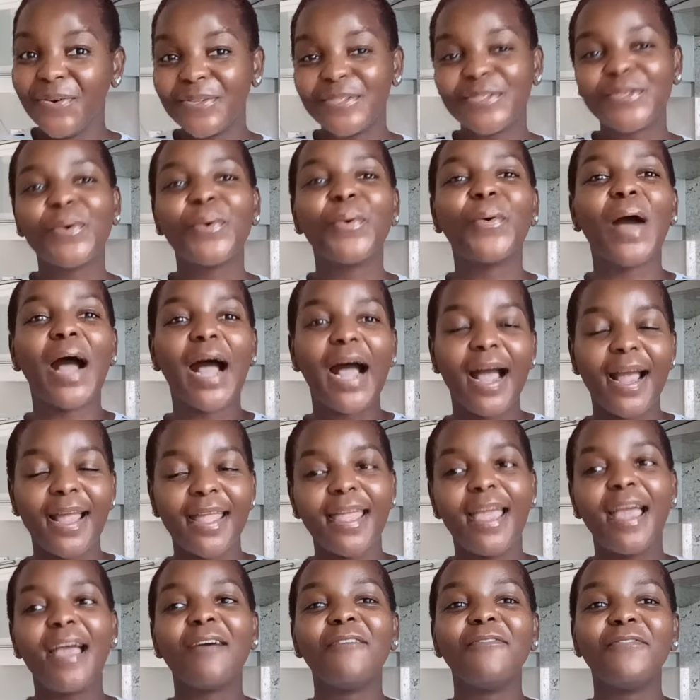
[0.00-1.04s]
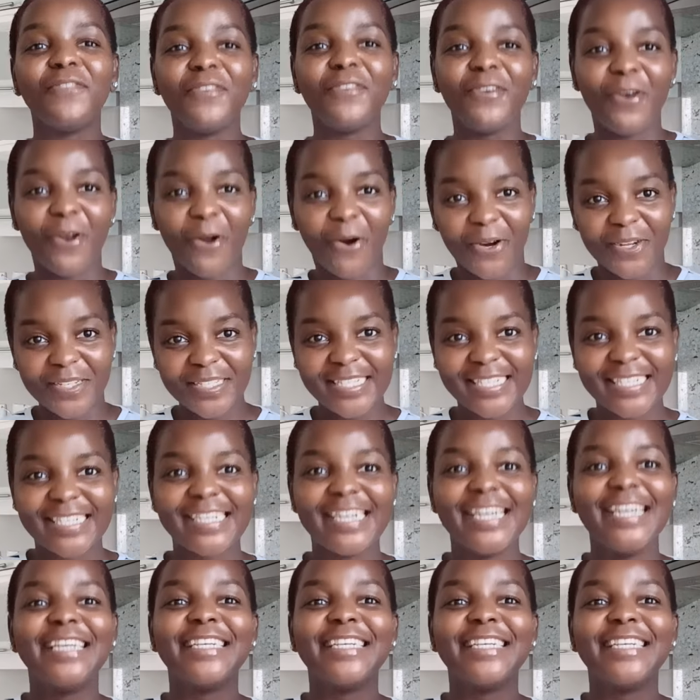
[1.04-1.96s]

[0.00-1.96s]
So I have lost